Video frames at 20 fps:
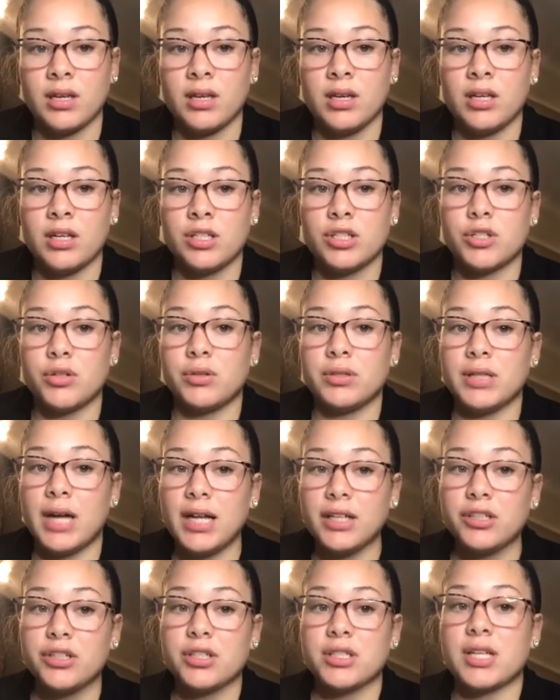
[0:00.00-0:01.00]
So
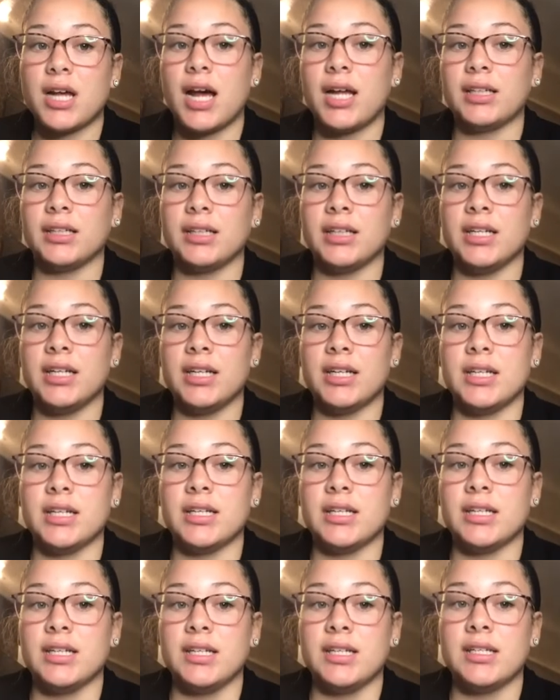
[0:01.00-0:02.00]
another solid
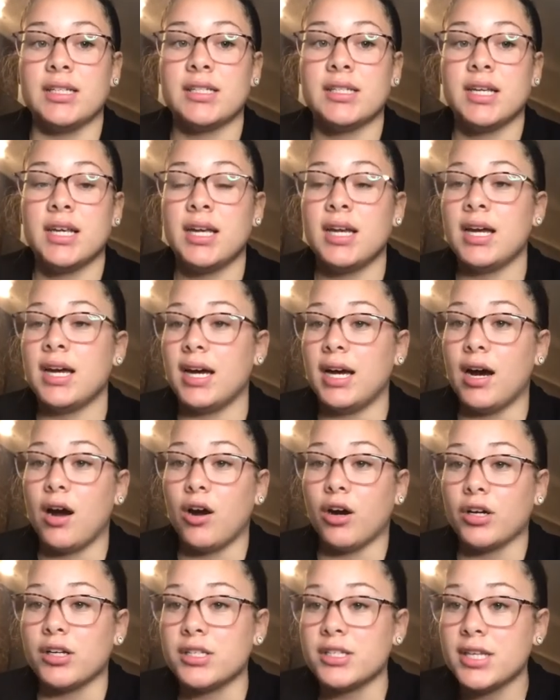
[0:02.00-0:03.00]
is a
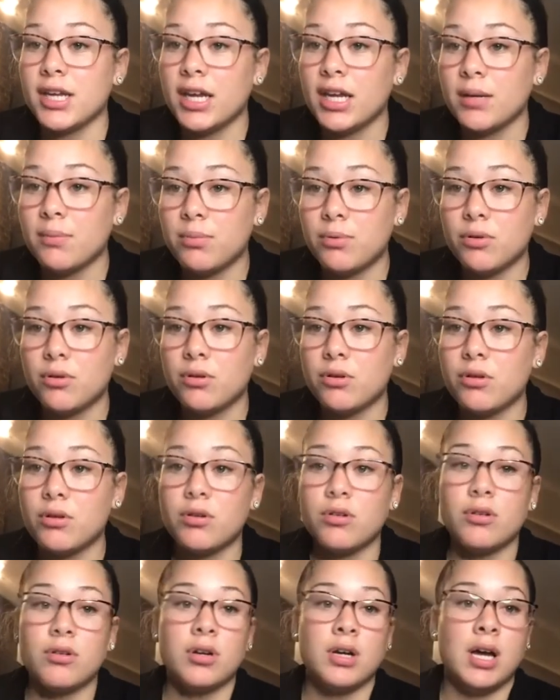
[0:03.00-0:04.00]
hard
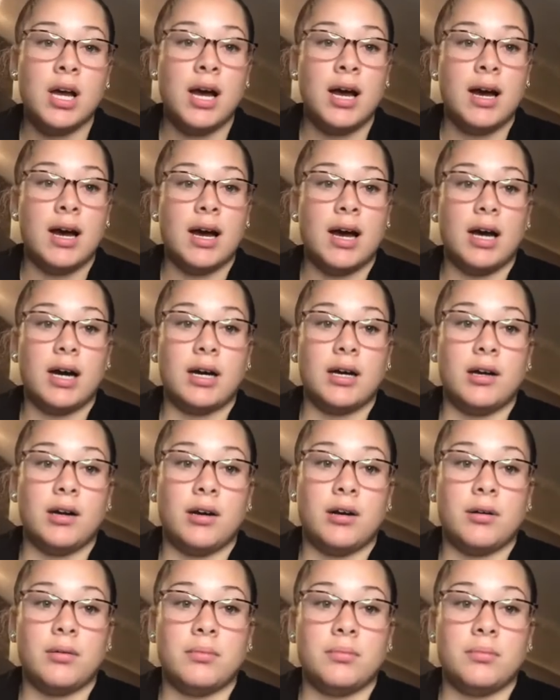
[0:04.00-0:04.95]
table, a